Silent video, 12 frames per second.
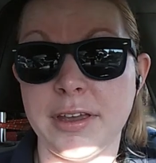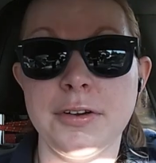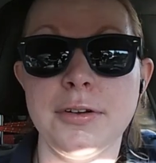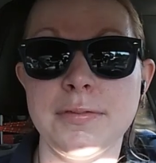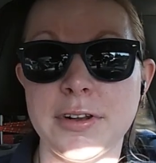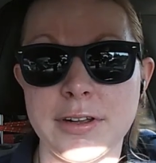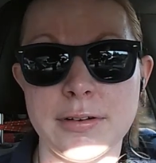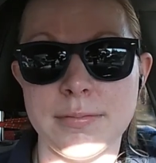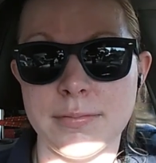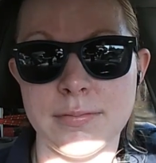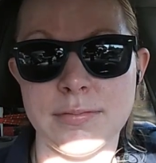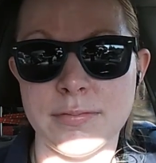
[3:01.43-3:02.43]
make your own video.
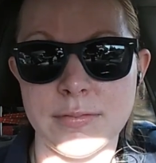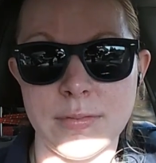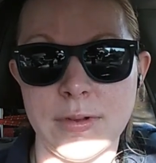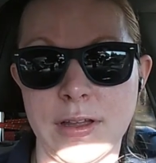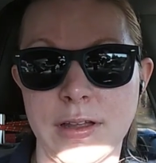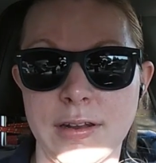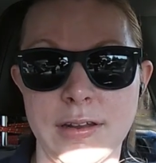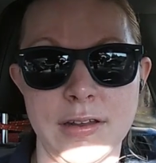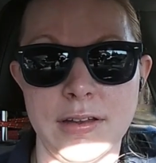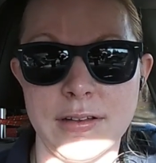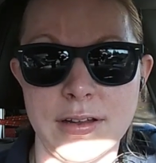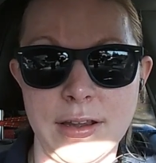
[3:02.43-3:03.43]
And uh,